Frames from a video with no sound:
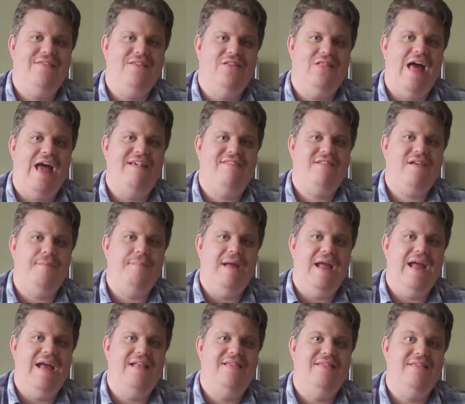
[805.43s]
The Last
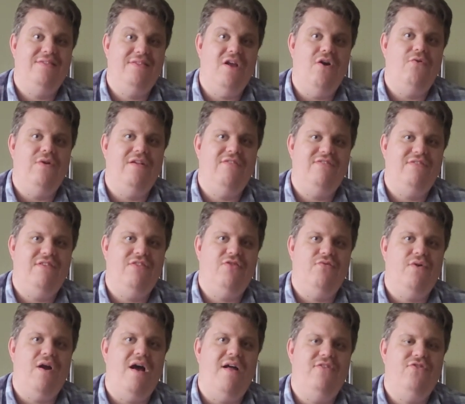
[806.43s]
Command, known as the
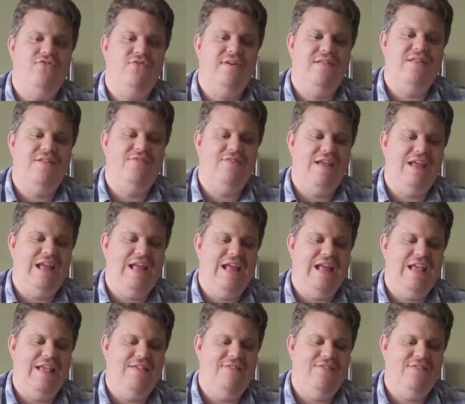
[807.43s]
Thrawn Trilogy,
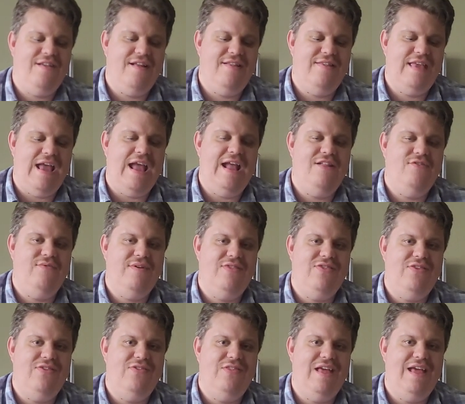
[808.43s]
is contained
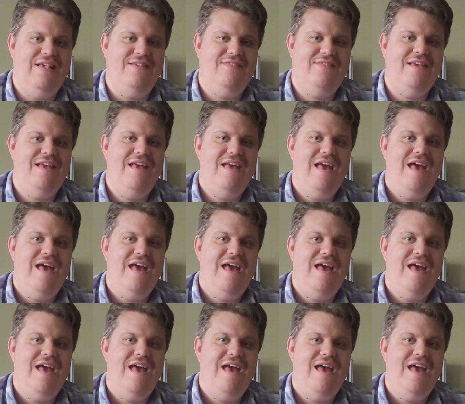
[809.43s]
within this.